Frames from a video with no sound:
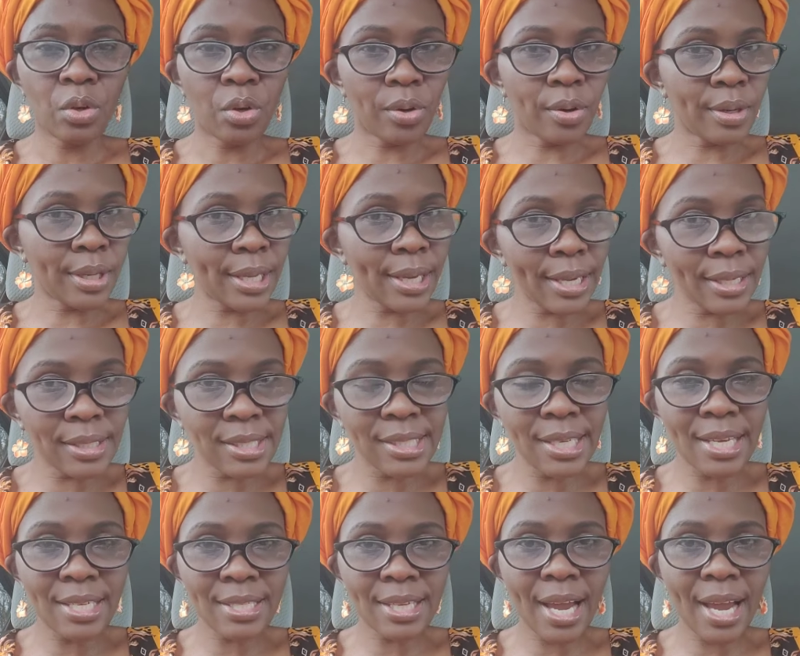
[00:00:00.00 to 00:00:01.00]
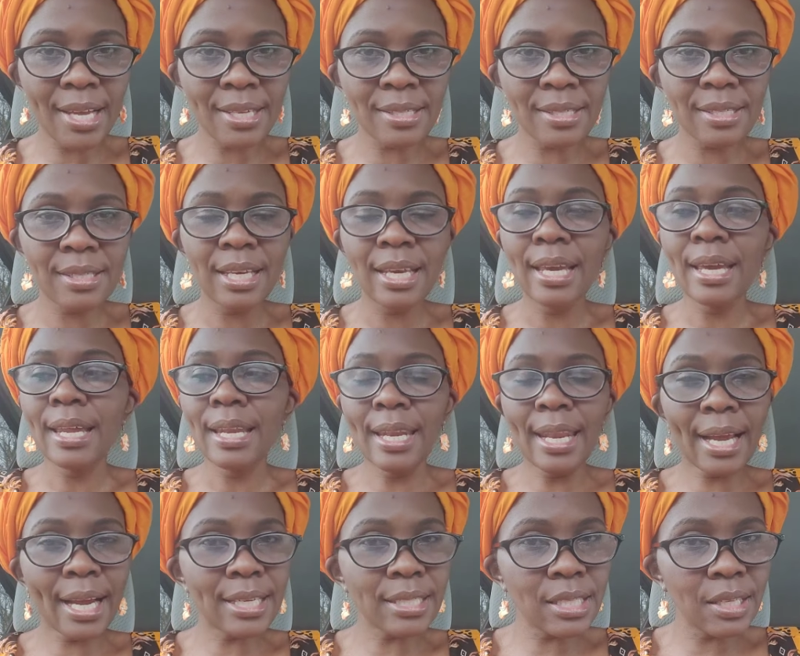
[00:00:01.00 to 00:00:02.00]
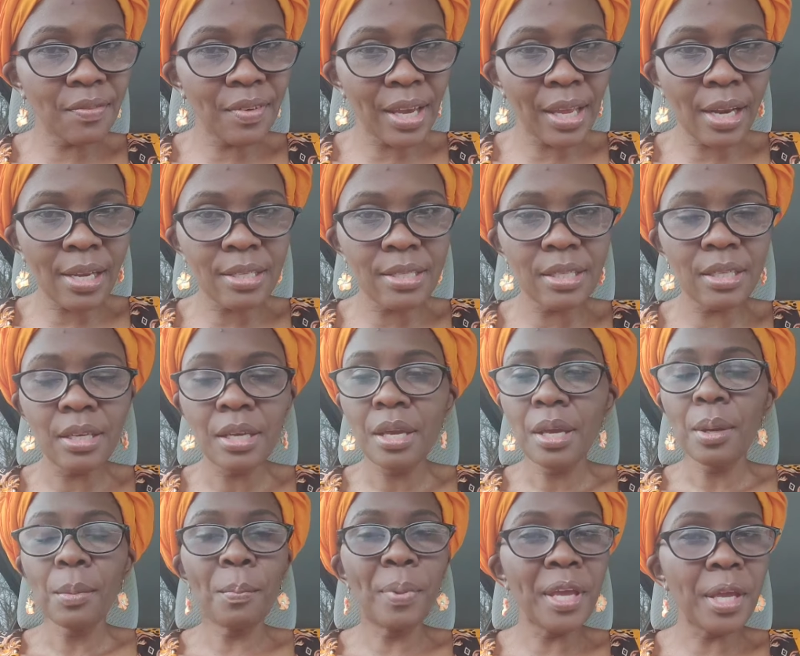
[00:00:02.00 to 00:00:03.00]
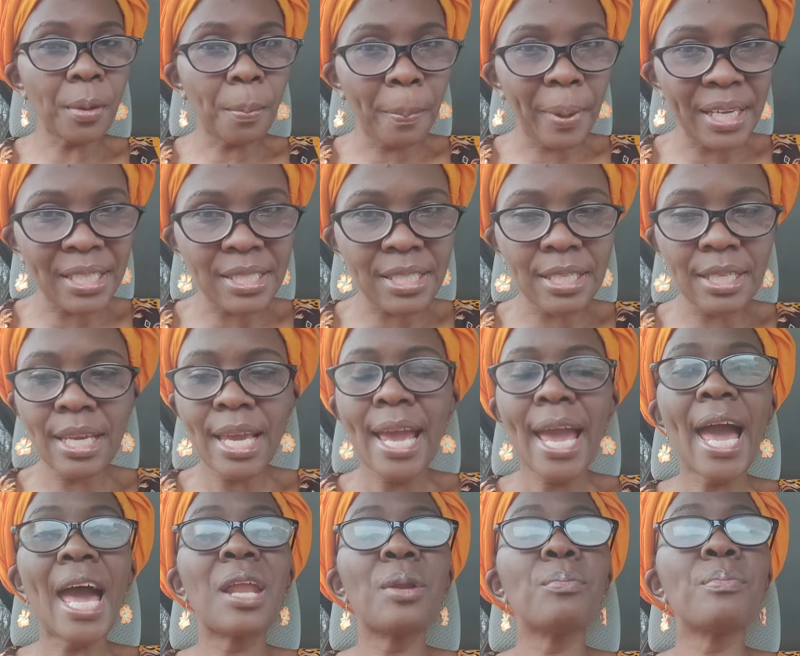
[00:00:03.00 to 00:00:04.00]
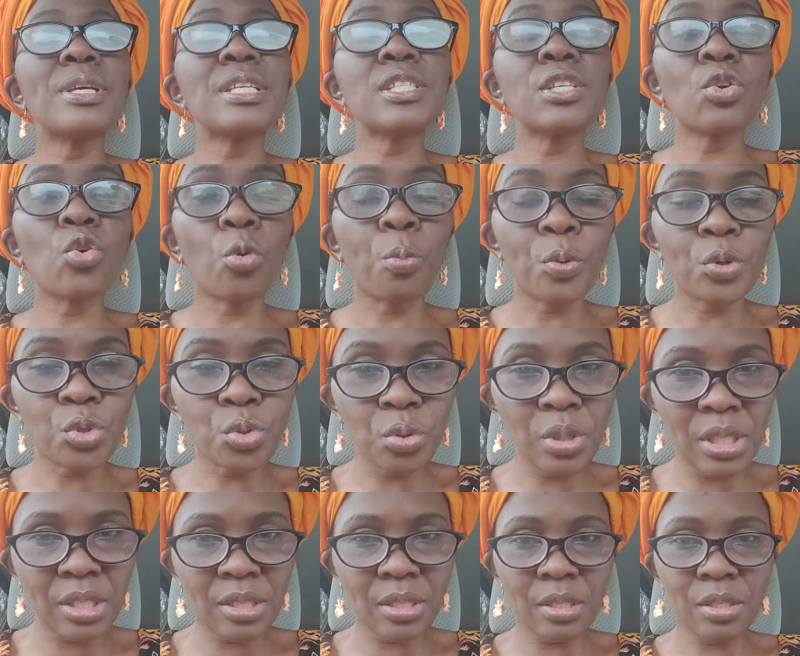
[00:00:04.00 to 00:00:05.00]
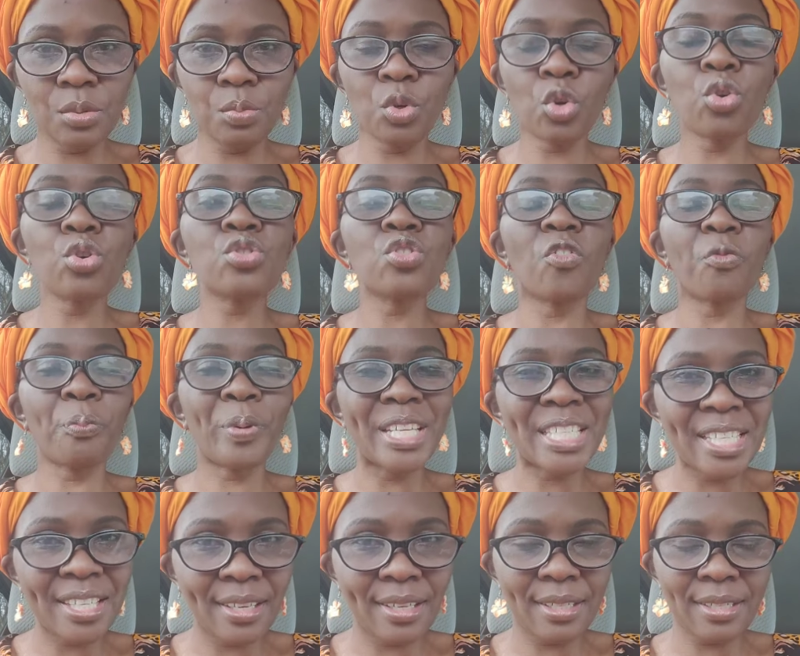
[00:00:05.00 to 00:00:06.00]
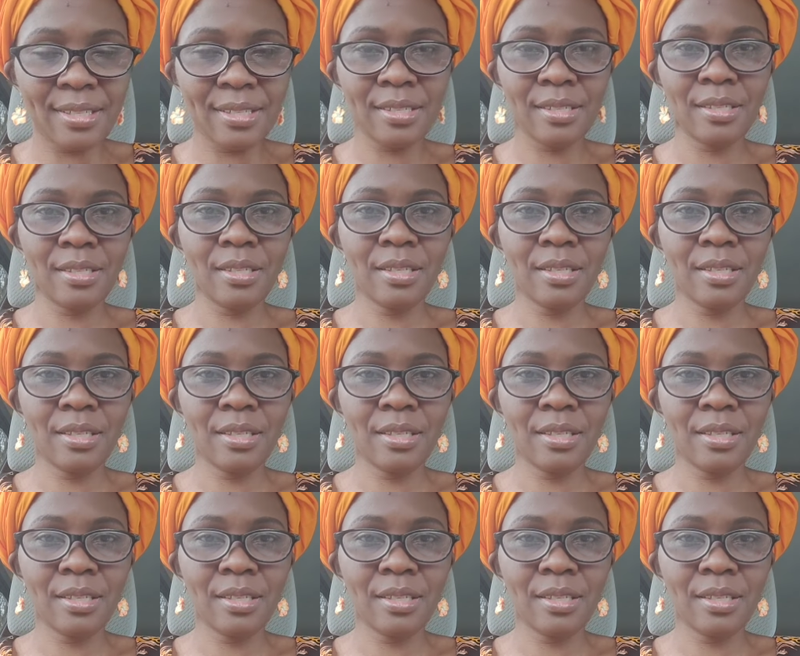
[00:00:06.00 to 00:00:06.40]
Okay, cheers, guys. Negative energy, being petty, and missing opportunities because of pettiness.